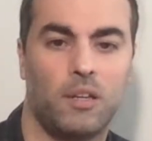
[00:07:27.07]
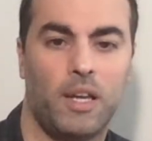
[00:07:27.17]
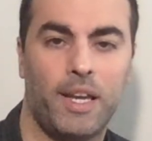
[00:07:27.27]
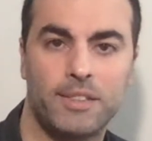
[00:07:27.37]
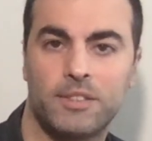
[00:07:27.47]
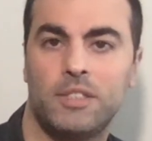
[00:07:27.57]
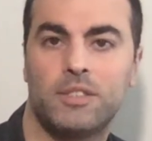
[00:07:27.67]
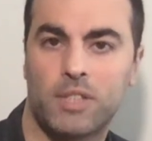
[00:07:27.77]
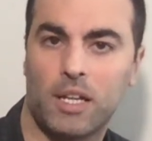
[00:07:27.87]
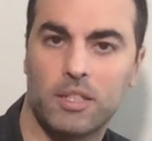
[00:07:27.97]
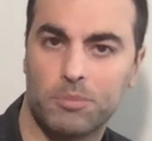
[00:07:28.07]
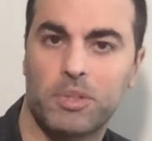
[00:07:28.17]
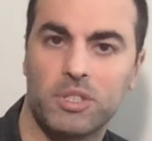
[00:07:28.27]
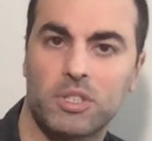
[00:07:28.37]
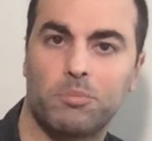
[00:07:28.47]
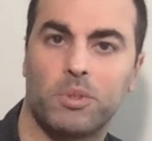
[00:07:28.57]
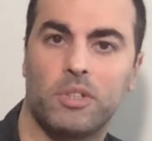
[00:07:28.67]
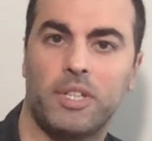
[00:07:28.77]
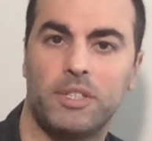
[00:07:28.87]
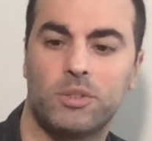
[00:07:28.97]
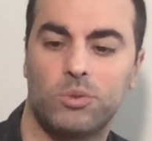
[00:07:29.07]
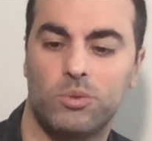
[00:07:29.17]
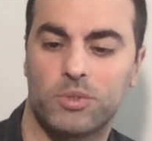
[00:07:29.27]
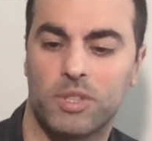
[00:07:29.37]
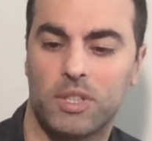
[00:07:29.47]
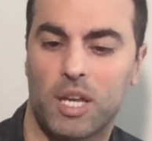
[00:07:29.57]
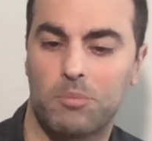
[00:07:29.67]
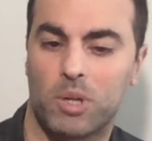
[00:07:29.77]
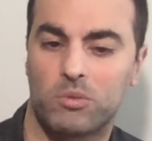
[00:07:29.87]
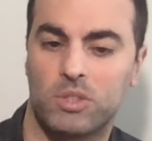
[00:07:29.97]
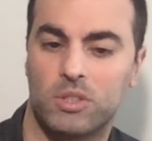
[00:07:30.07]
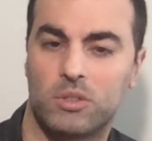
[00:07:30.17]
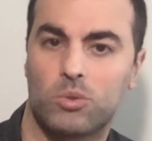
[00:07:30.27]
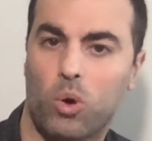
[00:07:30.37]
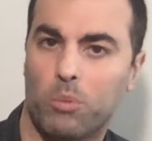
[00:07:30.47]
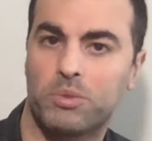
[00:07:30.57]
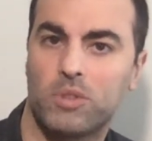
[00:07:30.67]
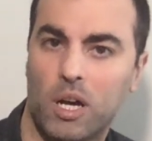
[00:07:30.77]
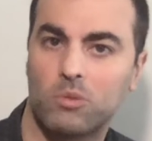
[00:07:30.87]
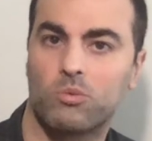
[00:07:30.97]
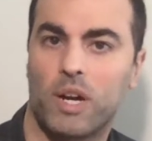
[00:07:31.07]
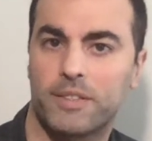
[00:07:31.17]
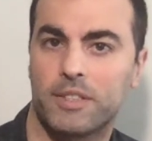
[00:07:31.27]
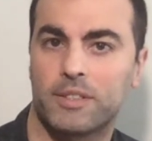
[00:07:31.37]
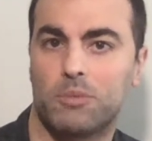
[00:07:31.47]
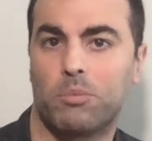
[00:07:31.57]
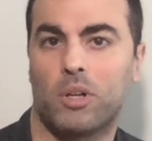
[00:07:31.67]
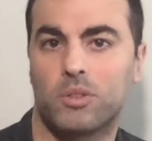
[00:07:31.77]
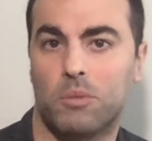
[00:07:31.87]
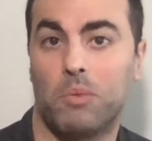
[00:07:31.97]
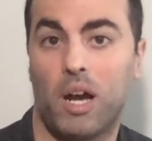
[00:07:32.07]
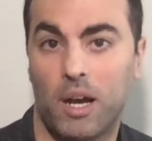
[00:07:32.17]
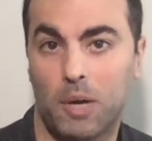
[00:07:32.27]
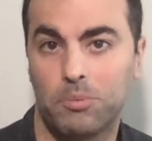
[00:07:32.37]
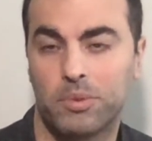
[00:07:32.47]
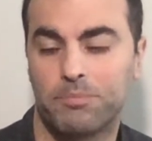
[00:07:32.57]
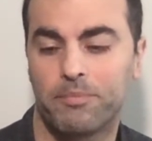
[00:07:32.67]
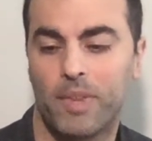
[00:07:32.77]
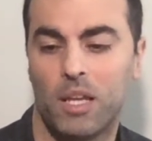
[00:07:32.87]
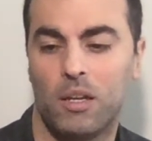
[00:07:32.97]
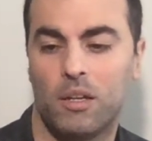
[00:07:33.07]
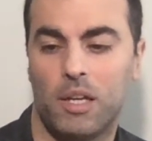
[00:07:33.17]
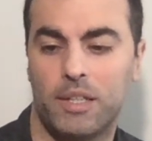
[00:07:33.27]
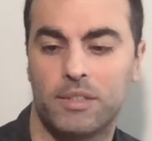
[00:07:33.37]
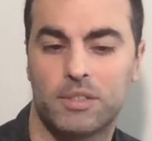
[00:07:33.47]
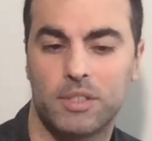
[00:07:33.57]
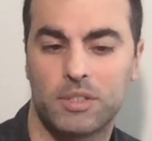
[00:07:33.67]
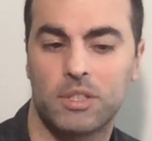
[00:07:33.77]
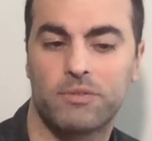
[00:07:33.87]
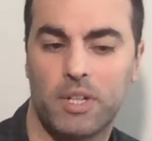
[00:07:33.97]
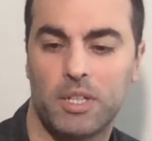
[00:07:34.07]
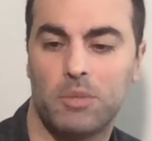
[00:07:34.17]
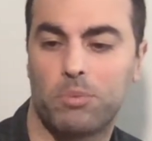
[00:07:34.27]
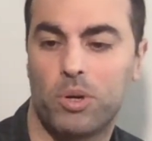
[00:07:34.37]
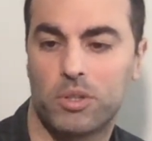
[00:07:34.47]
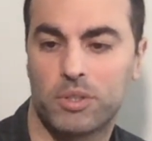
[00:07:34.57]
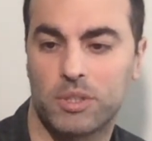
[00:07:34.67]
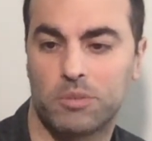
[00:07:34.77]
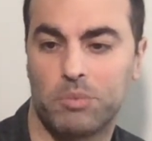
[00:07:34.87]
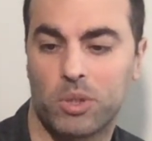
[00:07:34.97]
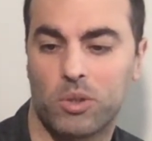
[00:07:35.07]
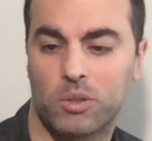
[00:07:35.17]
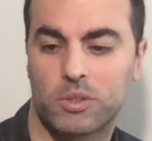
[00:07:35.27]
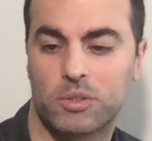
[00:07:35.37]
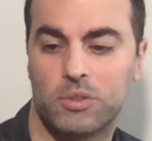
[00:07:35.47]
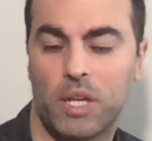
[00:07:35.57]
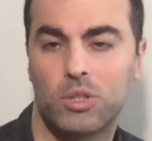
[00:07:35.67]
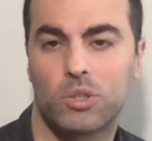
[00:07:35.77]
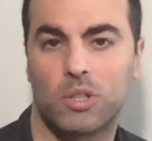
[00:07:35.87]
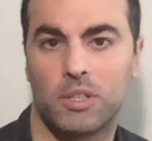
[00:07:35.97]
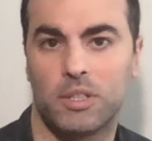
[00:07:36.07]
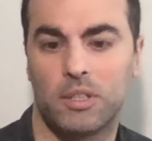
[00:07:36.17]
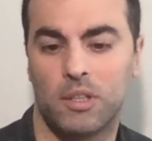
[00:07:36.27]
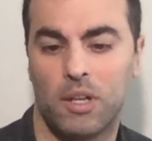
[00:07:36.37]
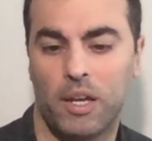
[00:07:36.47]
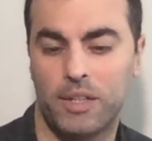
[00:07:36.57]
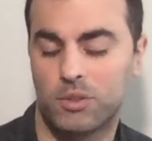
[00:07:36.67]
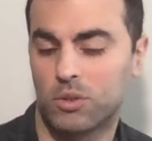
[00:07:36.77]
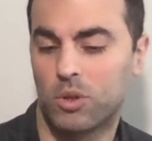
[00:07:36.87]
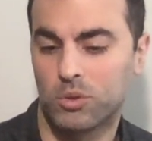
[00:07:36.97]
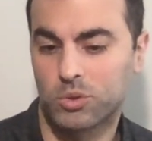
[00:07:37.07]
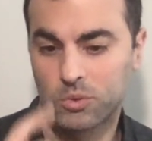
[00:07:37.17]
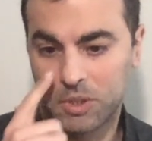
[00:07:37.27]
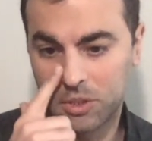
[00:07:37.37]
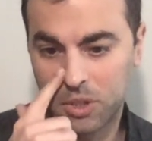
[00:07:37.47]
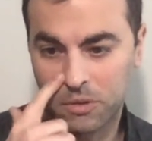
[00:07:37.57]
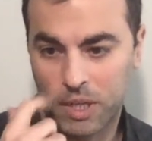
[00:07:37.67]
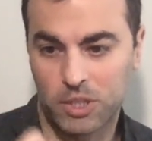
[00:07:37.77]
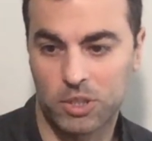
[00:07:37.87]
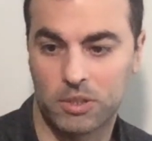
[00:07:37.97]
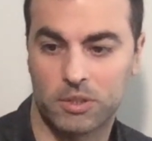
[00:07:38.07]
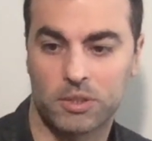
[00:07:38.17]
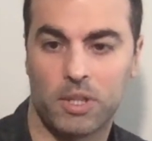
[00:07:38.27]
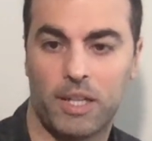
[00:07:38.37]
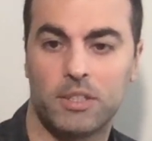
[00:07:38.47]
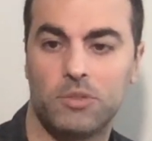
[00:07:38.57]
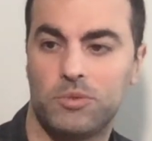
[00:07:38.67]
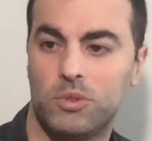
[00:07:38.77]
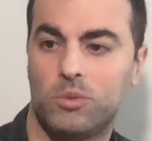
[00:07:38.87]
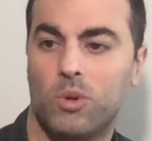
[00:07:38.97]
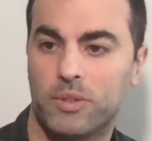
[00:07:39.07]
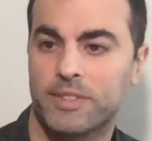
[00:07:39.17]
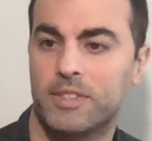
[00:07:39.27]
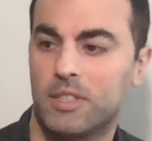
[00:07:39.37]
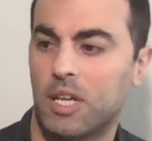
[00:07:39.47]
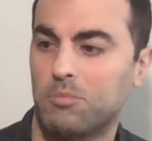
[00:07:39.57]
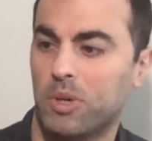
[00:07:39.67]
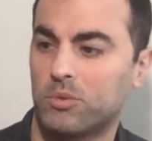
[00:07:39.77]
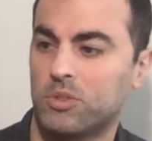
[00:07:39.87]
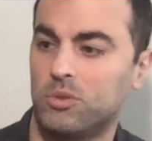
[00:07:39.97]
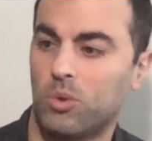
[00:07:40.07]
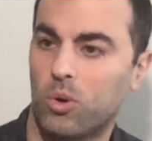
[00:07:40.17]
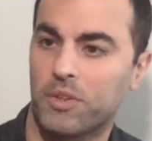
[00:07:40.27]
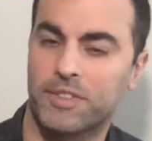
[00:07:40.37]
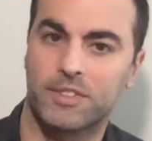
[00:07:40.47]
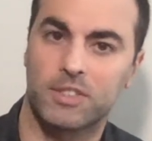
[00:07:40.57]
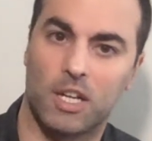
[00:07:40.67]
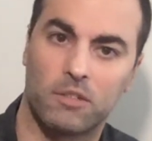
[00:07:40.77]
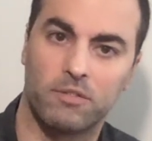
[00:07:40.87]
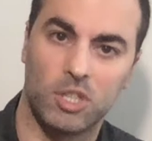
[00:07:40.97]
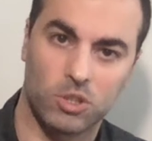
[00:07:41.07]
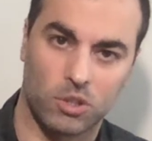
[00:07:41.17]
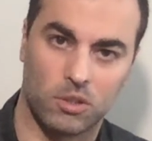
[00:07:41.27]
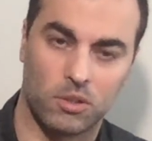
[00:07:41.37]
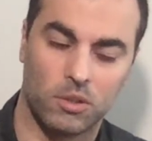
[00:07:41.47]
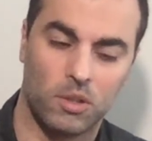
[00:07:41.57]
And the second principle is to think about it top down rather than bottom up. And this is very important because naturally, as you go through the iterations, and if you don't think about the North Star vision,